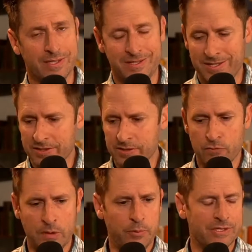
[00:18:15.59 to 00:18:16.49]
It doesn't
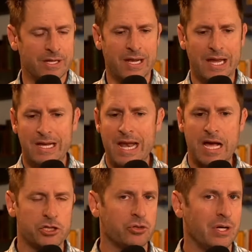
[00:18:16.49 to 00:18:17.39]
represent a
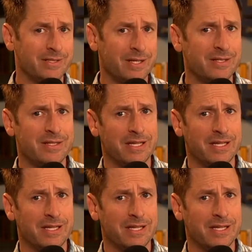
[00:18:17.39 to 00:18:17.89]
national identity.